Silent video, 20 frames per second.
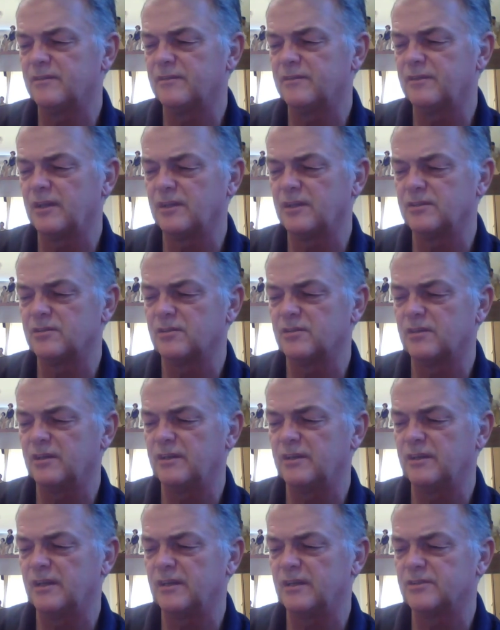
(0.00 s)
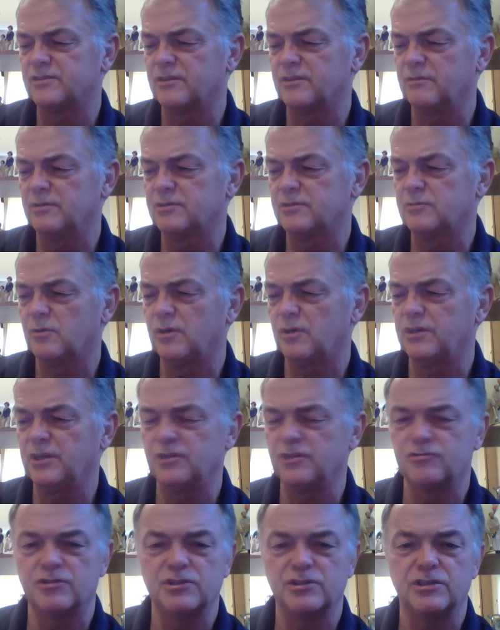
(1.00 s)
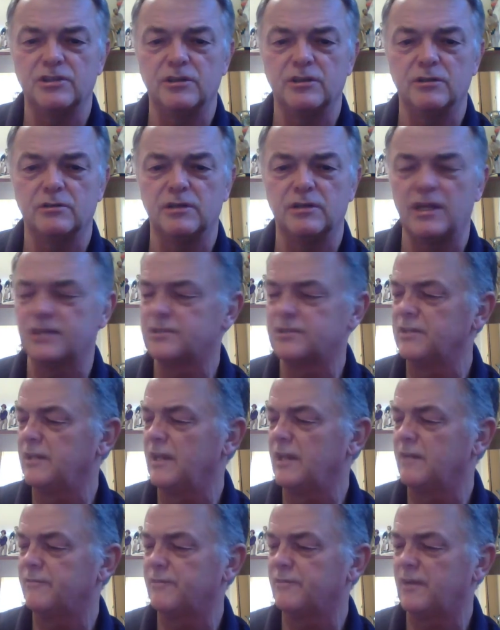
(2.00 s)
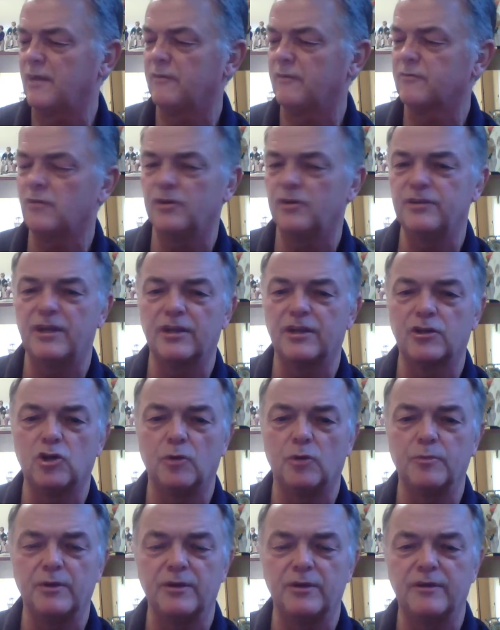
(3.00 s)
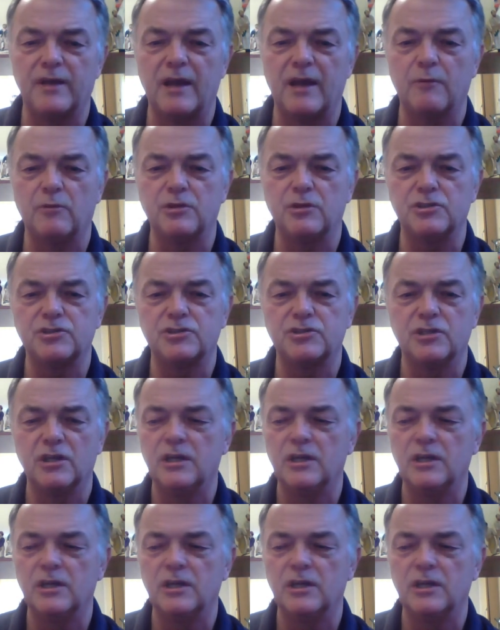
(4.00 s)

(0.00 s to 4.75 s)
things like that. So it's quite an interesting little letter there for that. I've got another copy of that, which